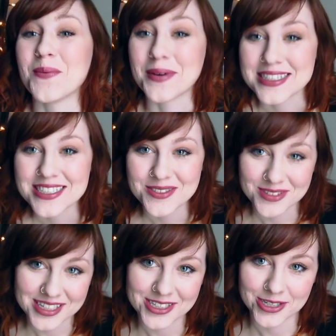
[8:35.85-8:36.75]
Once you've
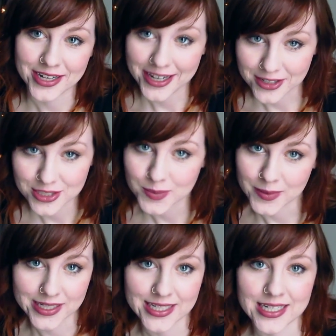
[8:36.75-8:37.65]
let your
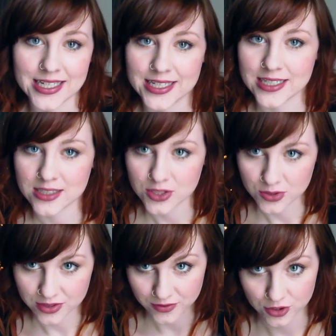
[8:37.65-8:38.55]
hairspray
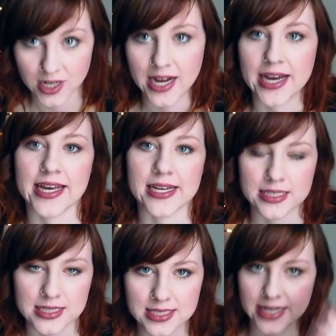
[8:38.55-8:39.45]
sort of dry
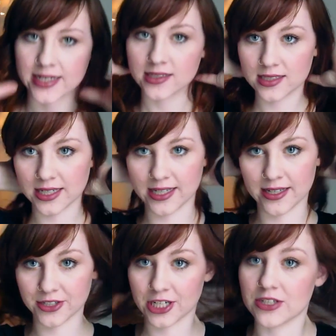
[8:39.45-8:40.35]
and set
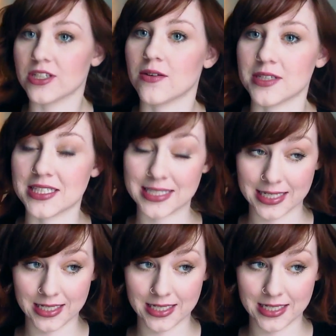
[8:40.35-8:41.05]
and your hair's not really sticky